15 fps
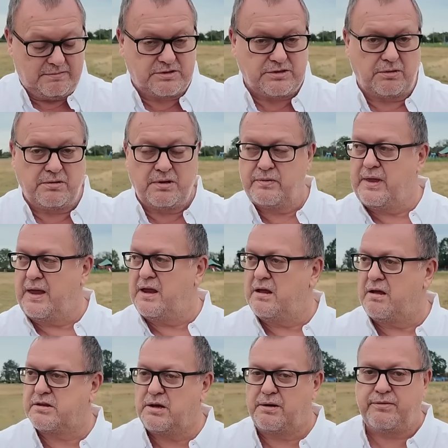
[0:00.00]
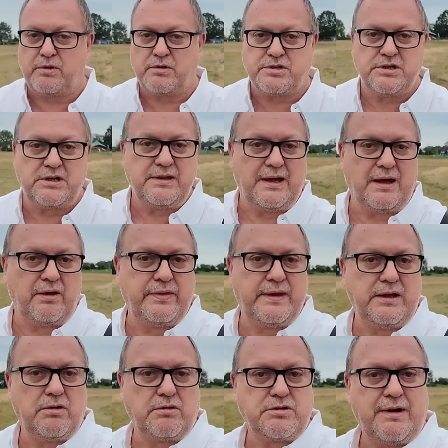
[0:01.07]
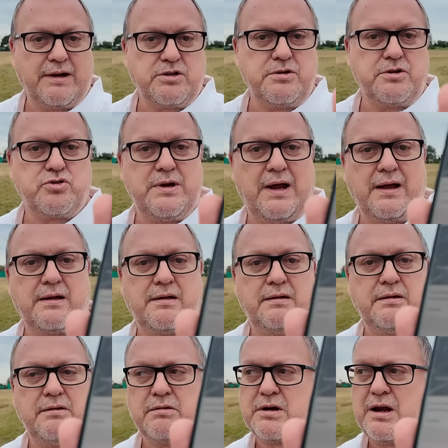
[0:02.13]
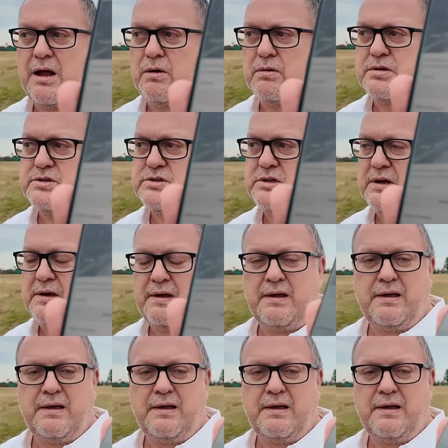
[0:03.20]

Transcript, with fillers: So there, I don't know if you can see that, on there you've got direction track, you've got close,